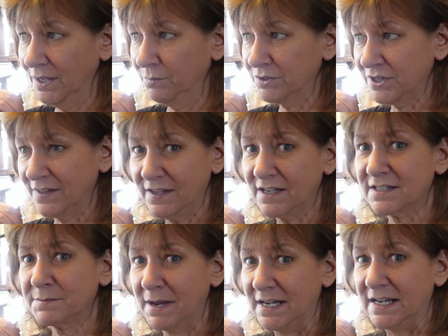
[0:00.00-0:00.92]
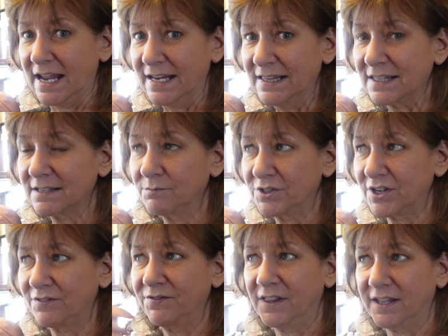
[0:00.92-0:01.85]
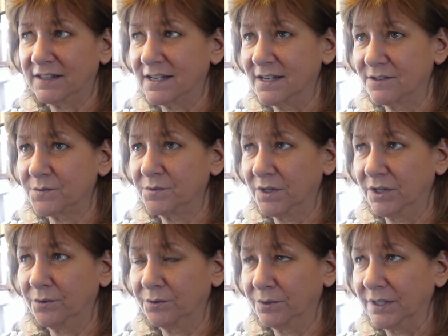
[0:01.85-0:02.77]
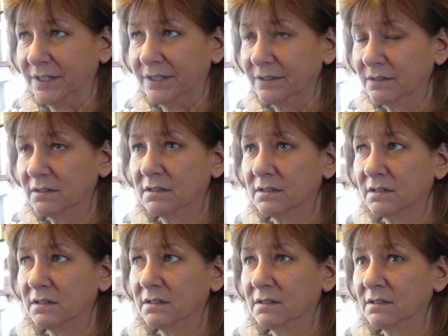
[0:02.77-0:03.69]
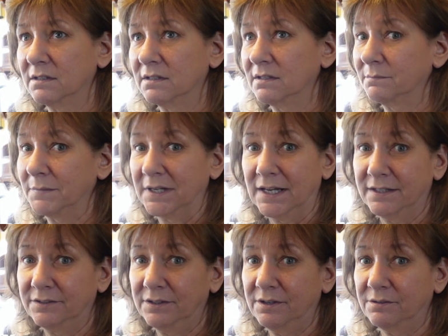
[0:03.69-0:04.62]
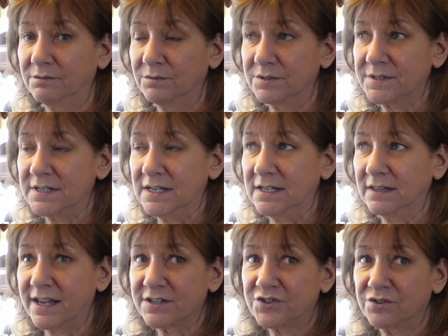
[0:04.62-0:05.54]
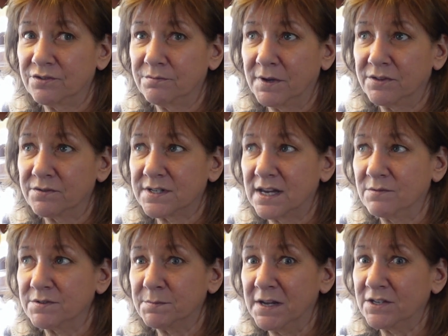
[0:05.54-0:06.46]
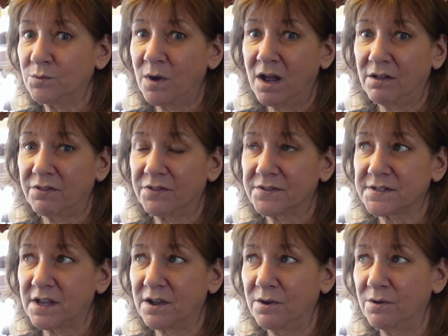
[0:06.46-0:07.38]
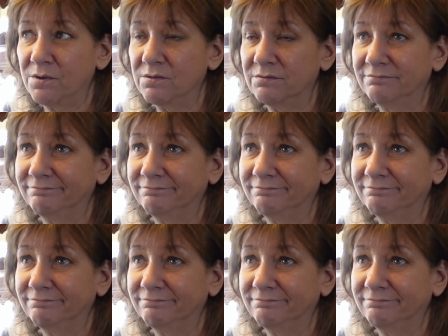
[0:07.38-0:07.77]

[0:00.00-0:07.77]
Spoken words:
which I think is May 9th, which I feel like that is really early. But I don't know. We'll see. Last year, Mother's Day was May 12th. So,